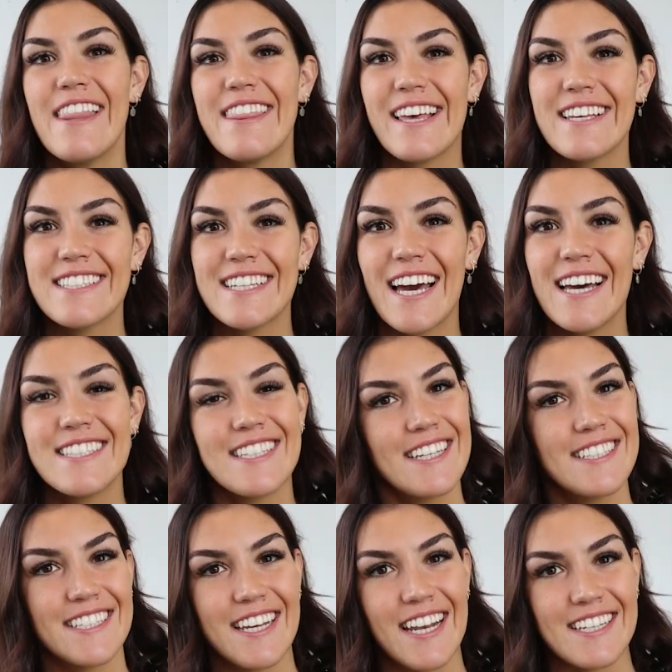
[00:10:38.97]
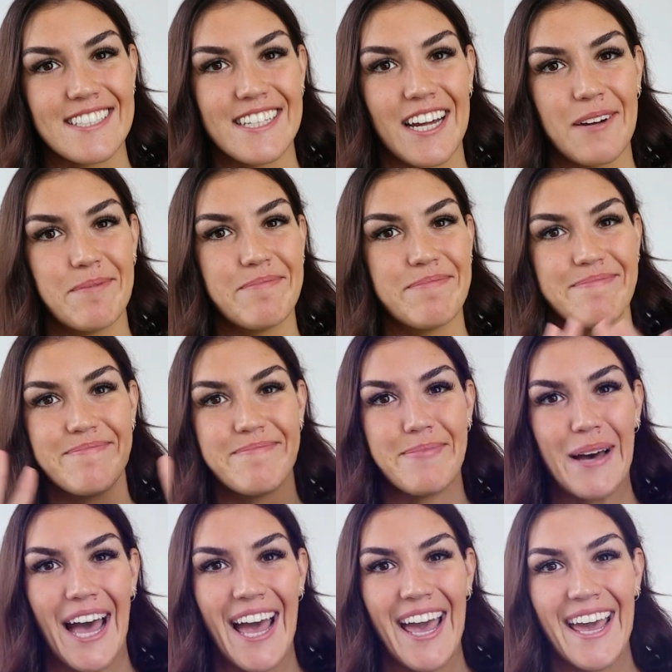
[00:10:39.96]
Thanks, guys. I'll see you next time.
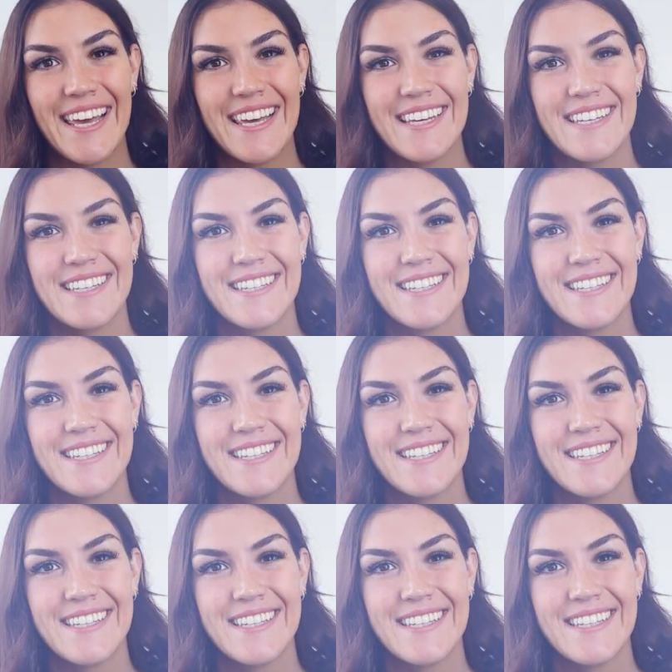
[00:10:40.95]
Bye.